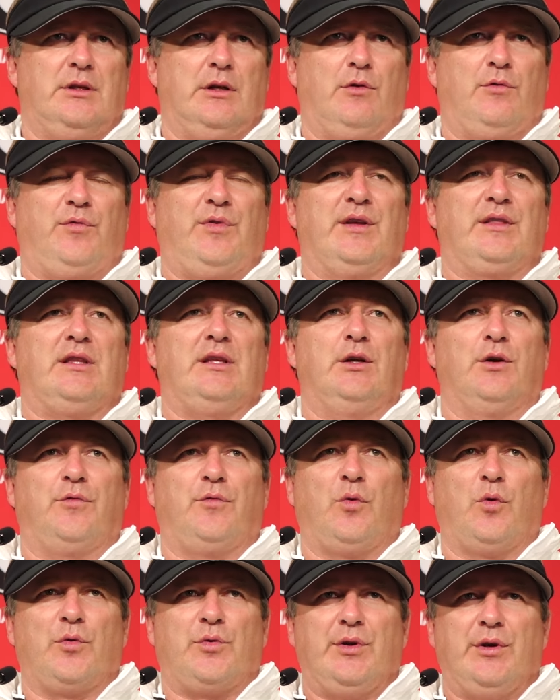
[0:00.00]
you know, fifth-year,
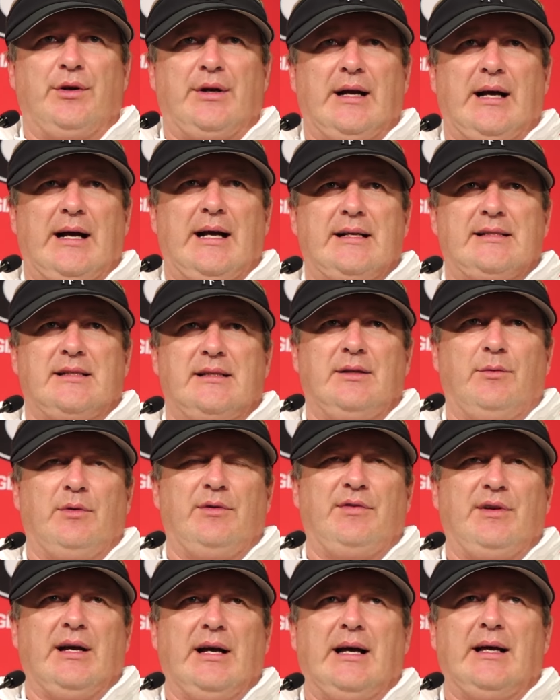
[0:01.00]
fourth-year guys, and then
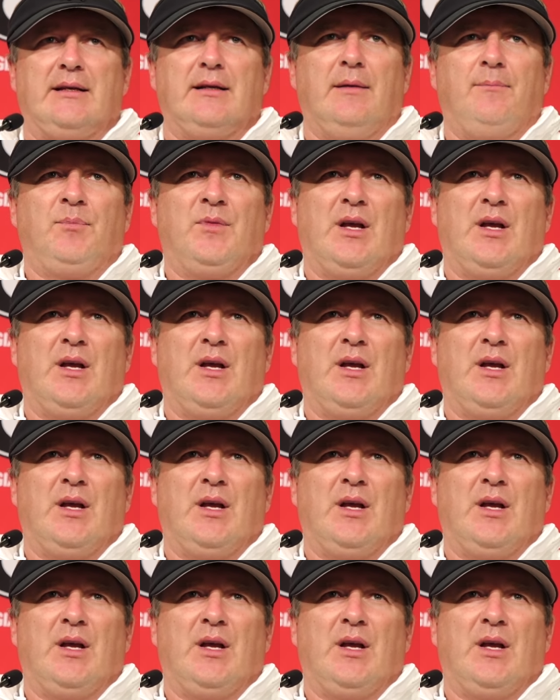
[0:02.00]
we've got